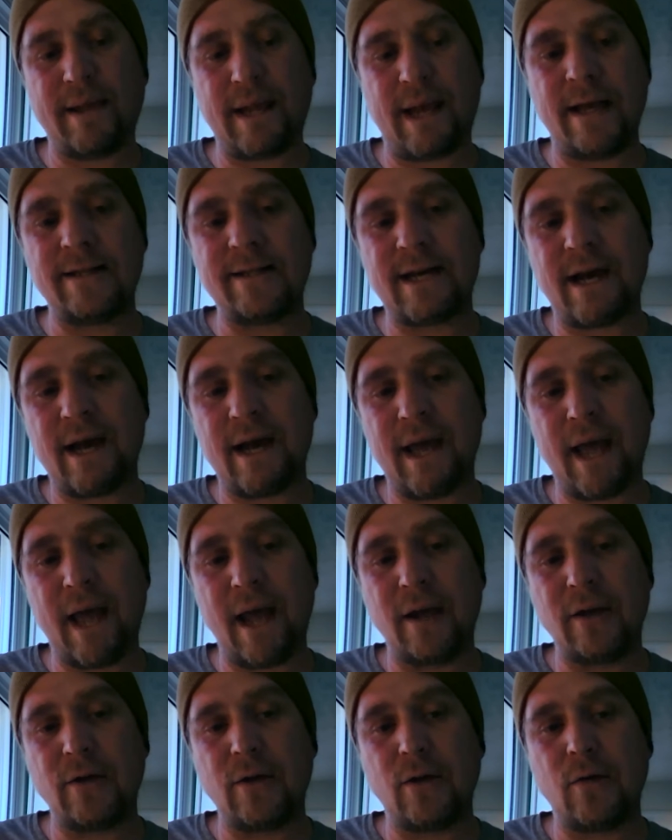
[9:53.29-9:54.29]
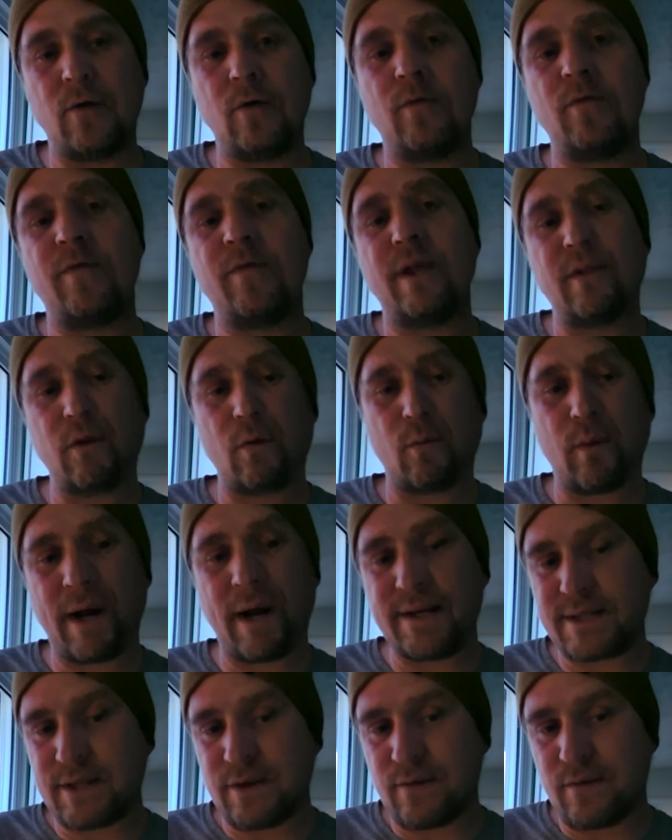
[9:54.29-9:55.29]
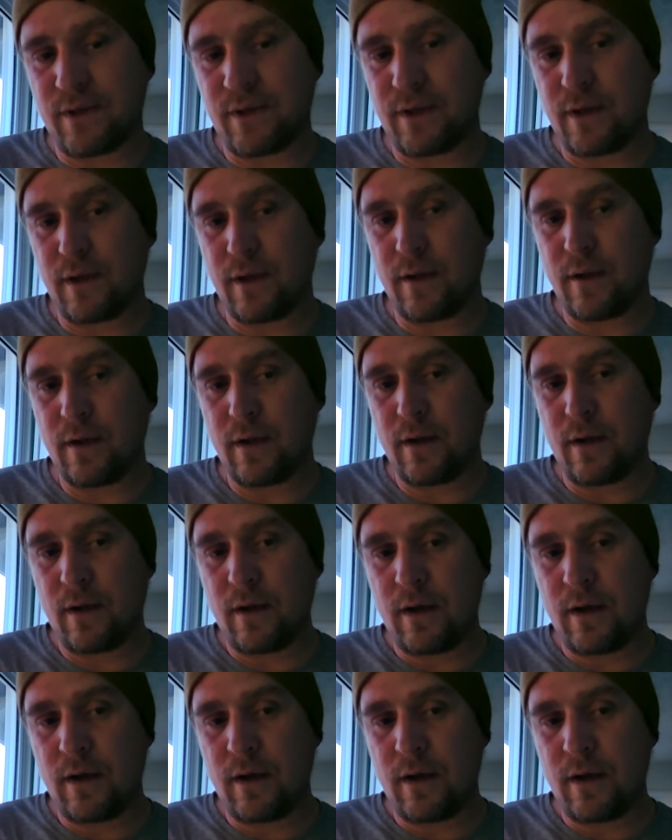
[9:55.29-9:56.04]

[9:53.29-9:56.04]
at that diagonal than the rest of the